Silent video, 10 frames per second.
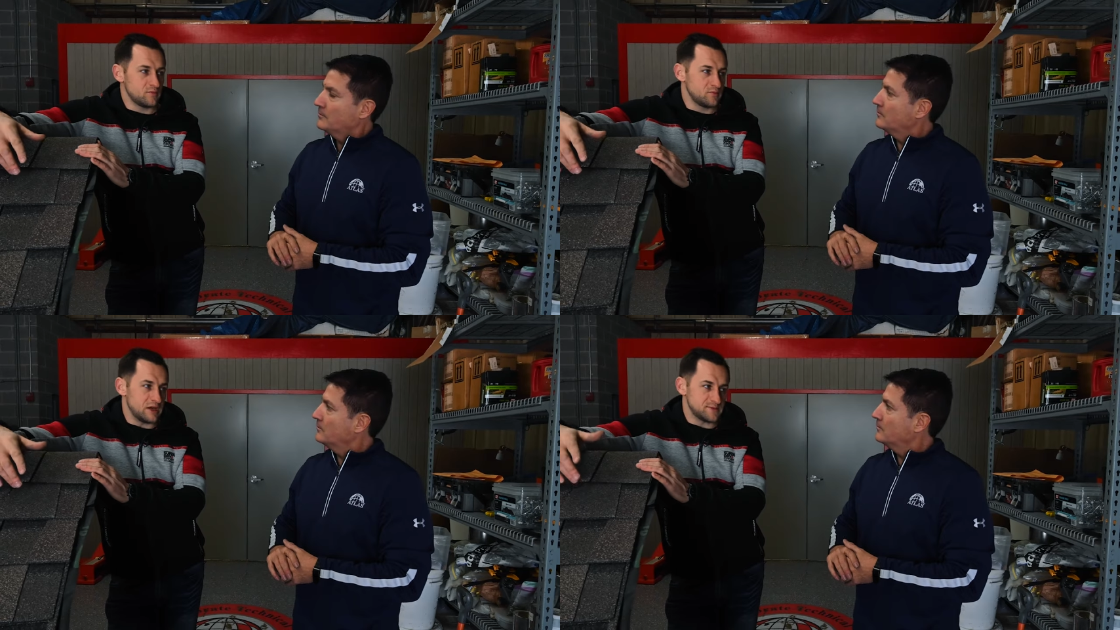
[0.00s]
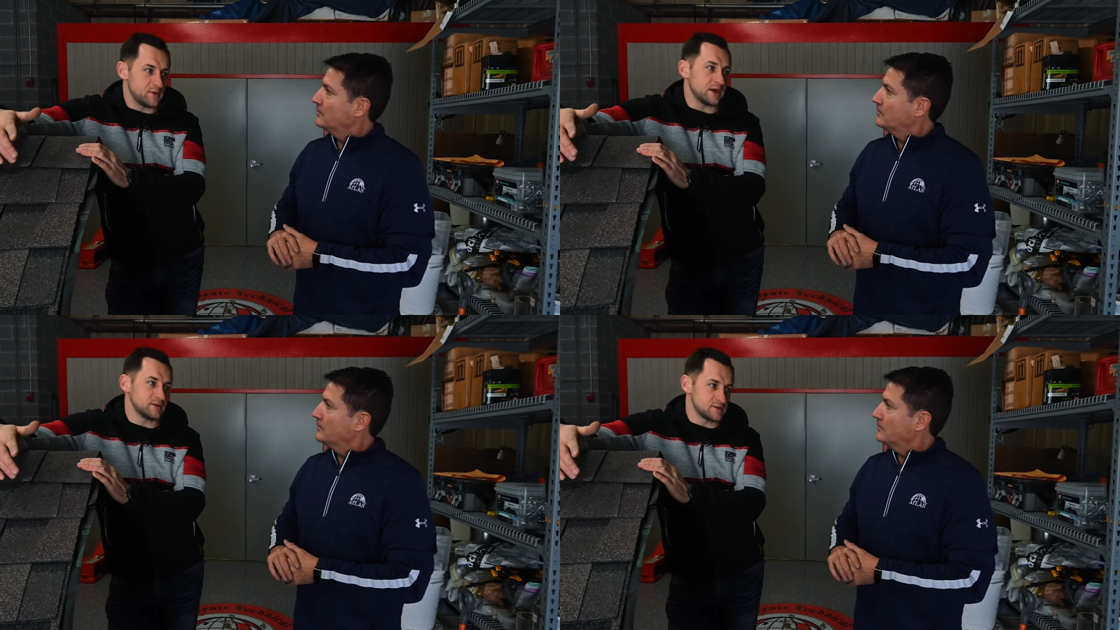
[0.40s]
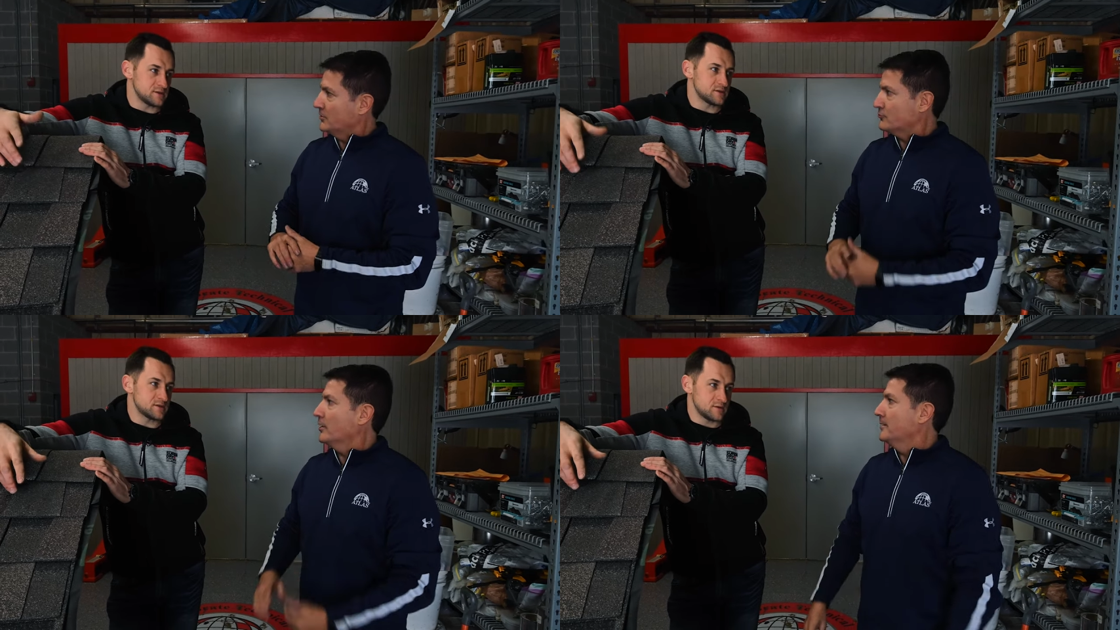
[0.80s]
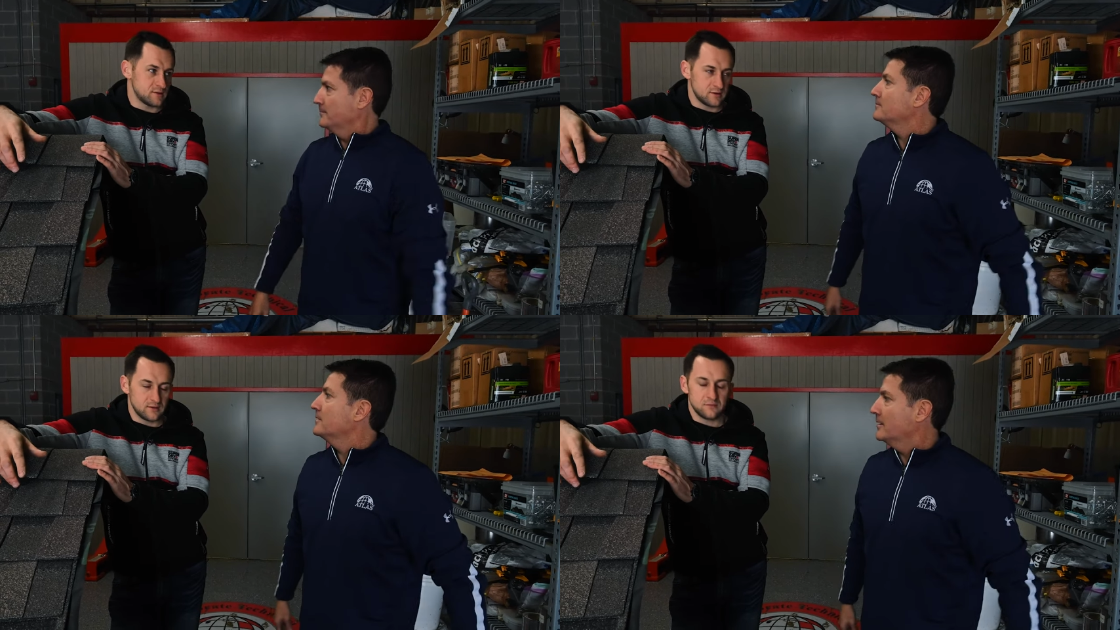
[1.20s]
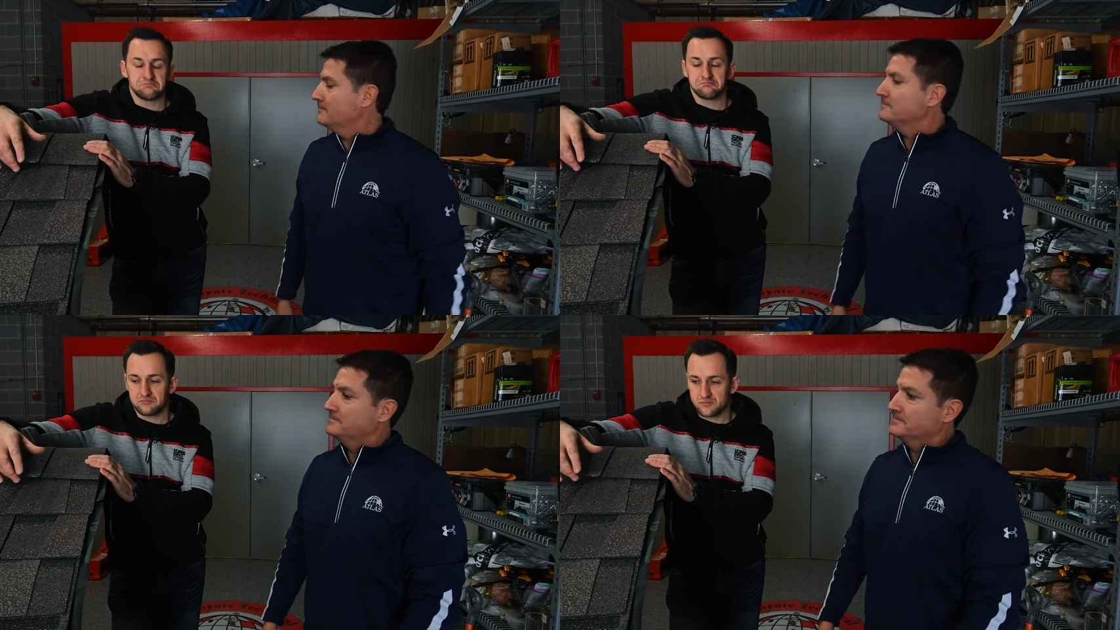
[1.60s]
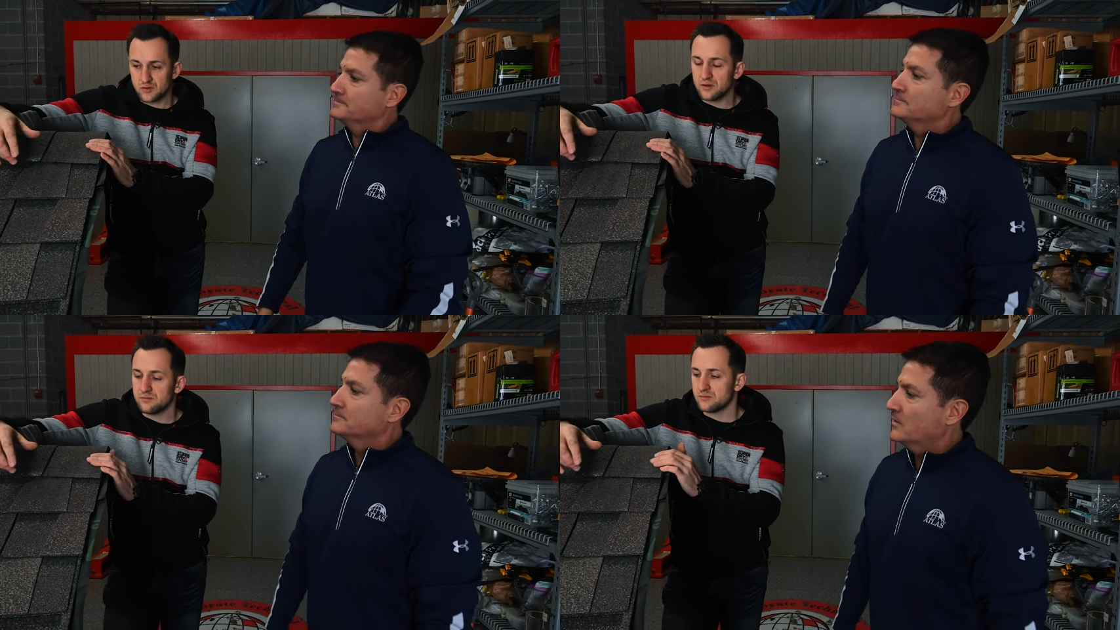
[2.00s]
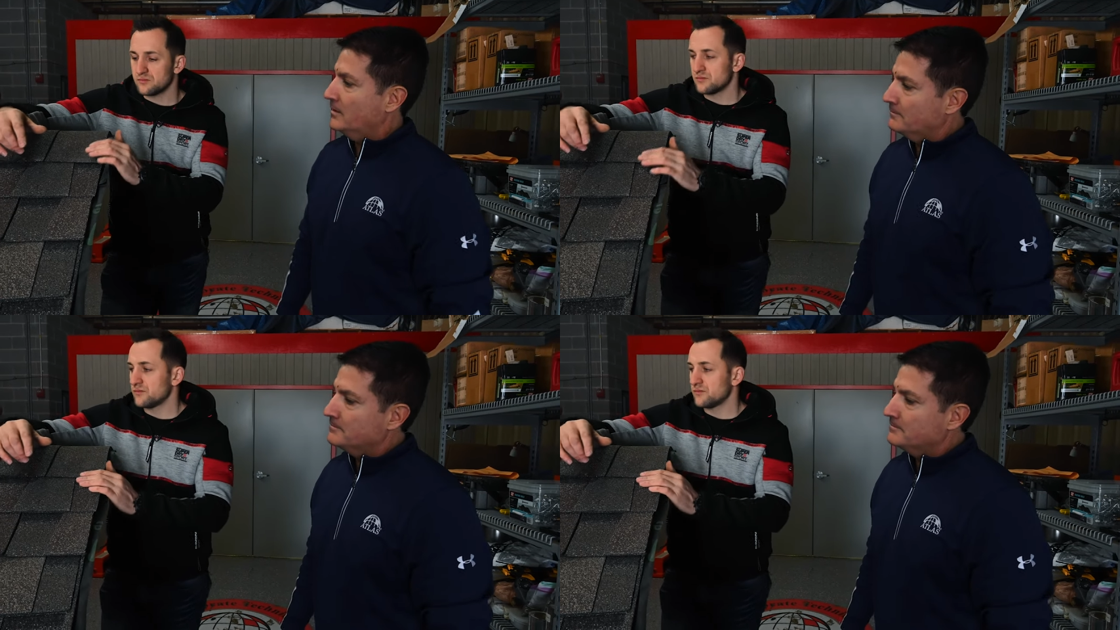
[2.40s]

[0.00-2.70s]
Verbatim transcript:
Speaker 1: best practices that's right Okay, I